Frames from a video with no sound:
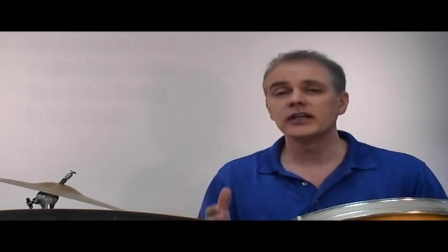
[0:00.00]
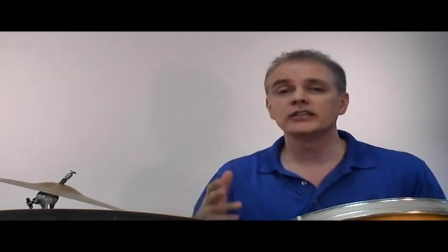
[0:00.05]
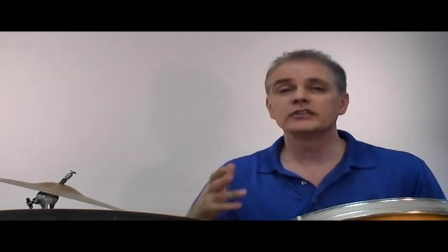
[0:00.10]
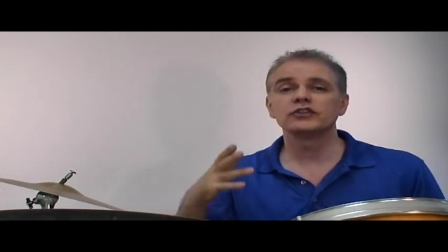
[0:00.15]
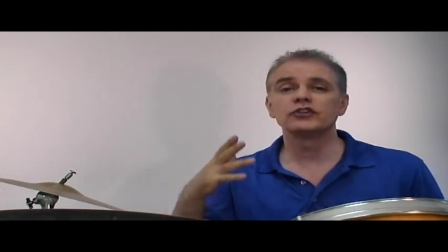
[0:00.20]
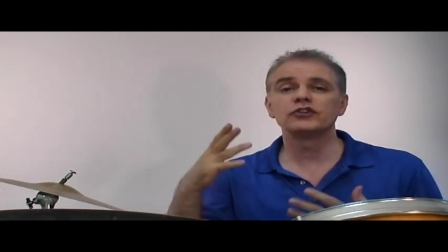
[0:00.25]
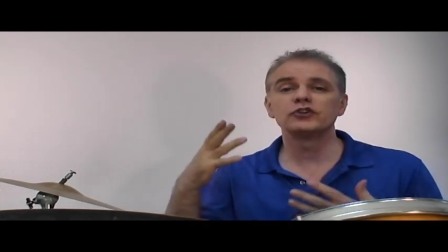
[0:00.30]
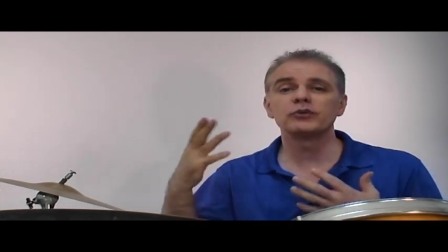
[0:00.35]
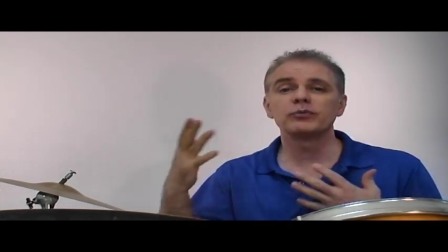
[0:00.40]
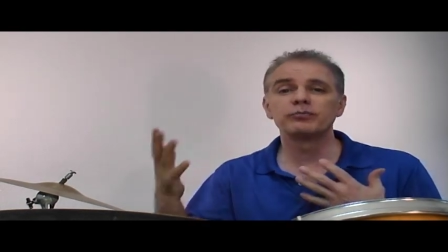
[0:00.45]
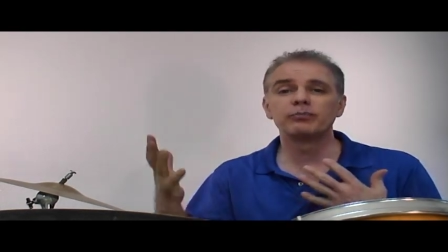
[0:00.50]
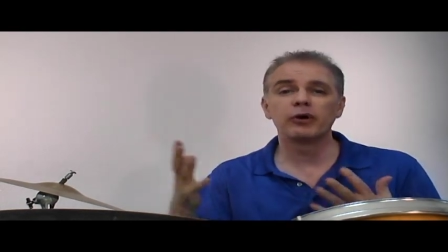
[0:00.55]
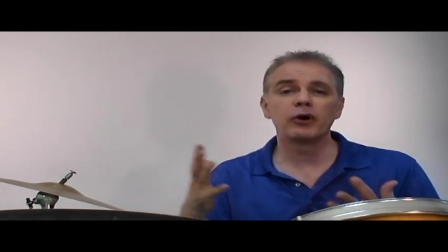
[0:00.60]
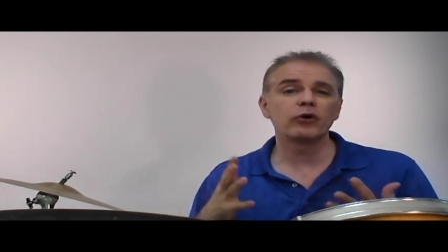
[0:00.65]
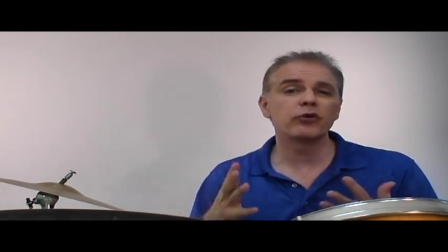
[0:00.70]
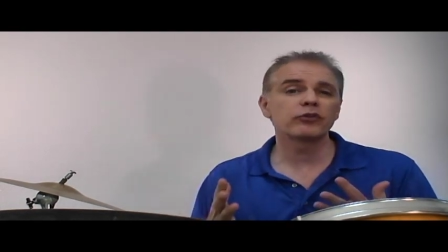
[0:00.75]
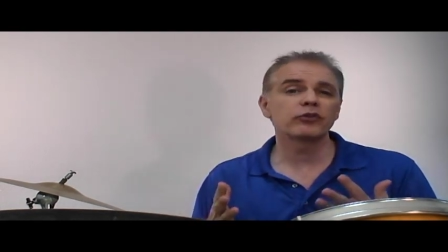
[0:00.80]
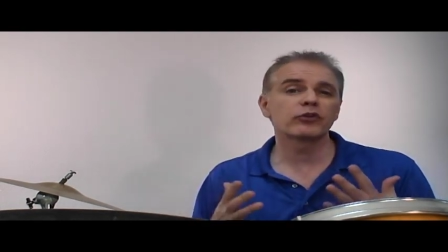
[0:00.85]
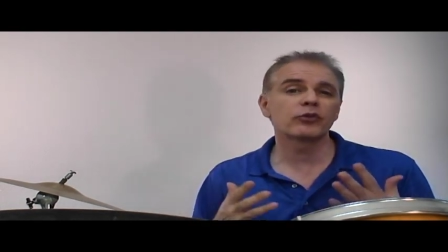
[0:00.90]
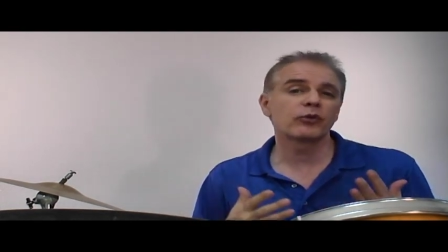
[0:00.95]
to do
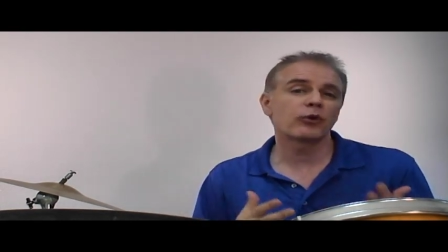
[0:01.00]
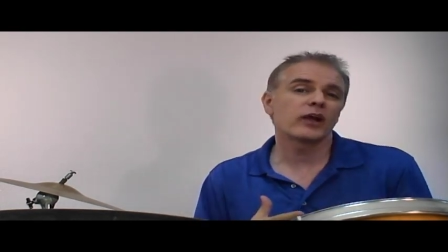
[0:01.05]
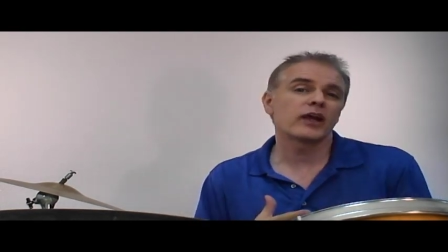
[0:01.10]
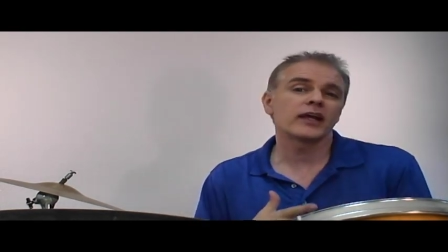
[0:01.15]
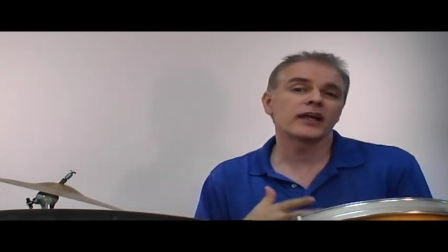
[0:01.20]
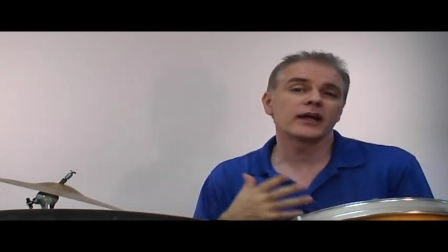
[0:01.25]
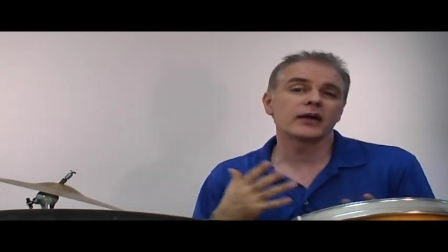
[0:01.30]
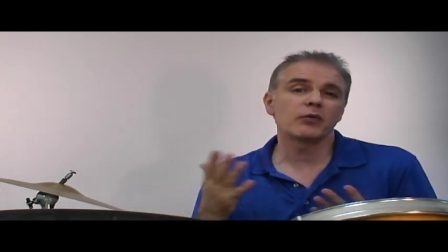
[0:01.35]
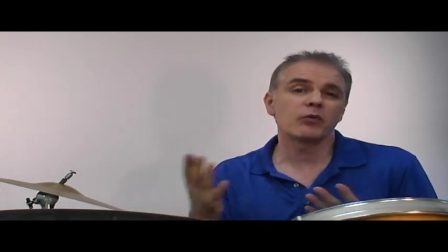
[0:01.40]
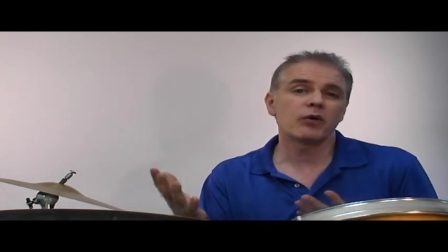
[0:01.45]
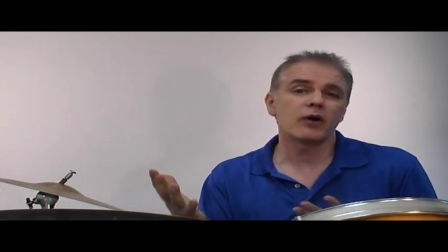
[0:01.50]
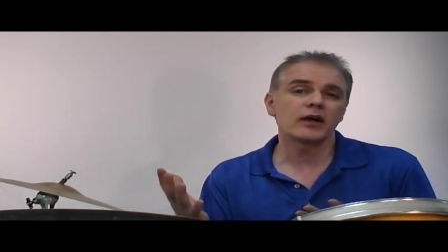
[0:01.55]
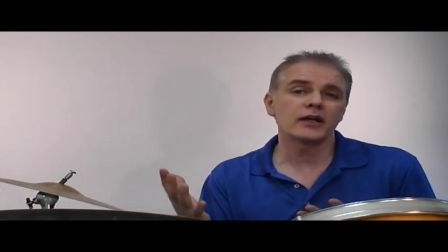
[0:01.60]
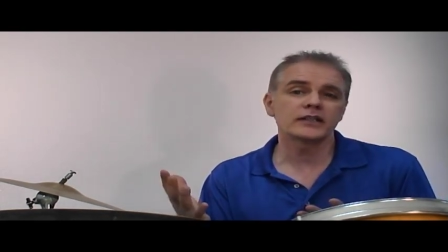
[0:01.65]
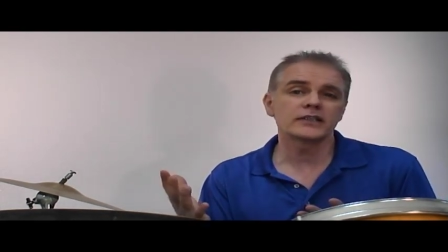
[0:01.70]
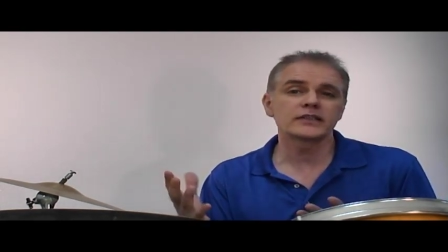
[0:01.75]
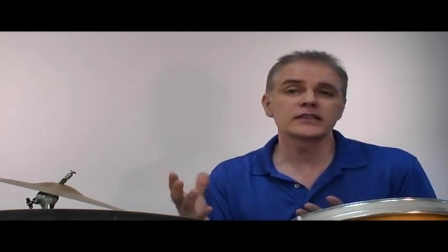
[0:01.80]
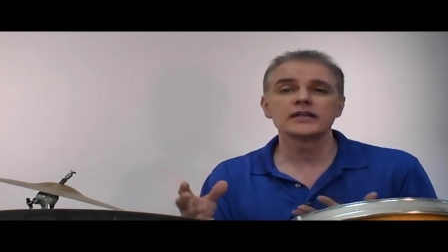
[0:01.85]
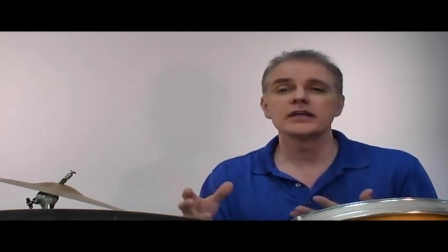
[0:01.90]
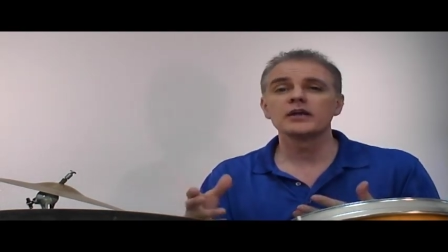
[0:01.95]
both great at
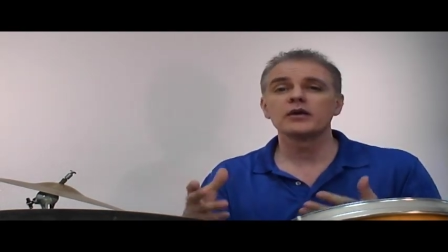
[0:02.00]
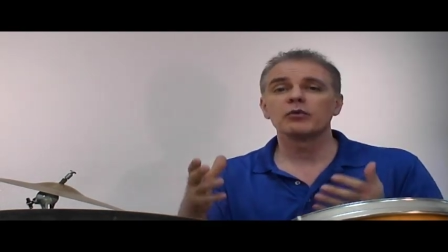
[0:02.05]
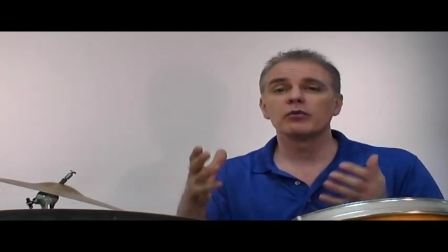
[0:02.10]
once.